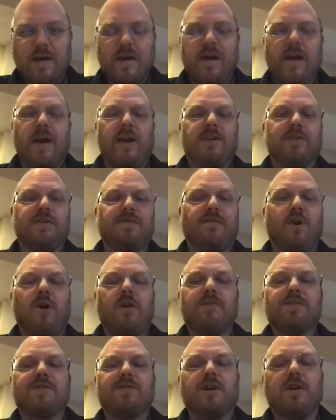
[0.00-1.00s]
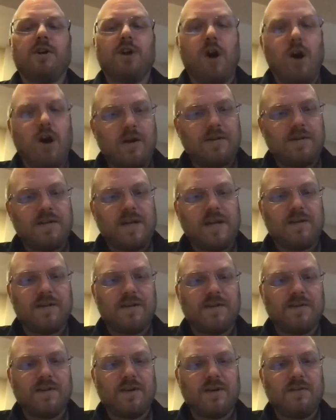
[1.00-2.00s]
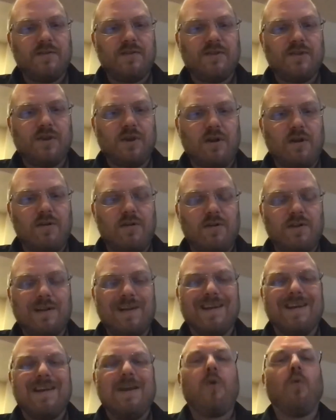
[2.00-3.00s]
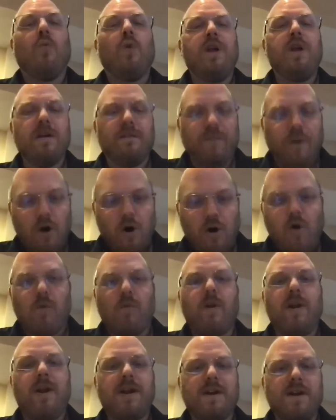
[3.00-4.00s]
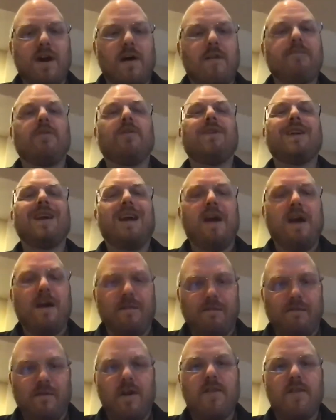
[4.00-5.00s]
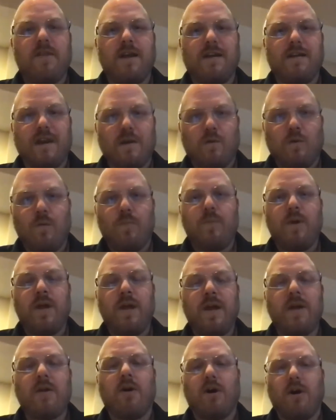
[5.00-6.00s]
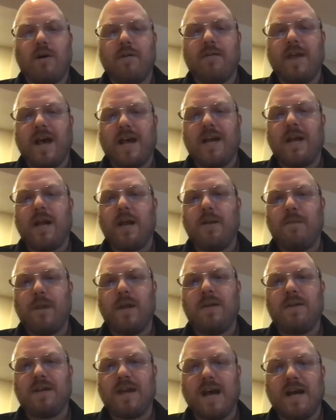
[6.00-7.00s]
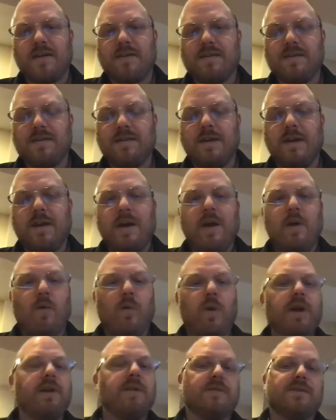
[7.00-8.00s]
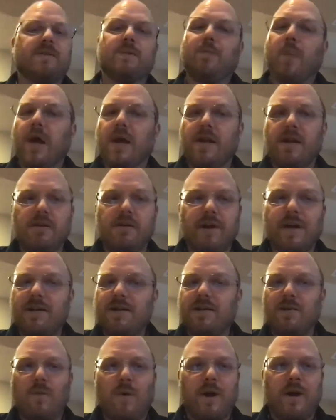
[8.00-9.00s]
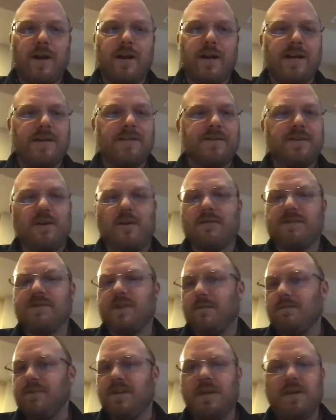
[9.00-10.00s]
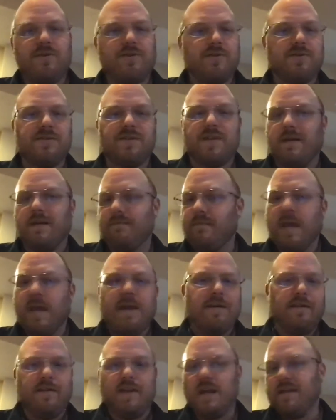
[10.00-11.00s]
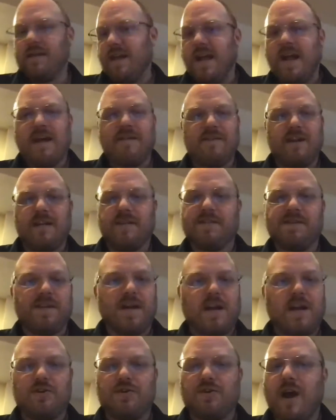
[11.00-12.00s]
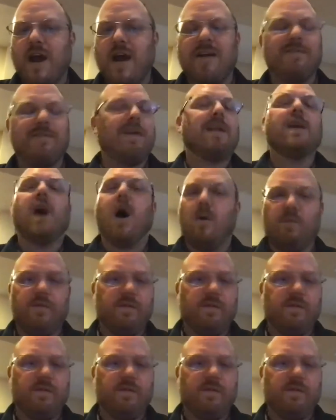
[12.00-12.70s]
And as far as the content is concerned, we have already covered everything that will be on that AP test. We can speculate to what it is. There are some teachers that think they have an inside track. They don't.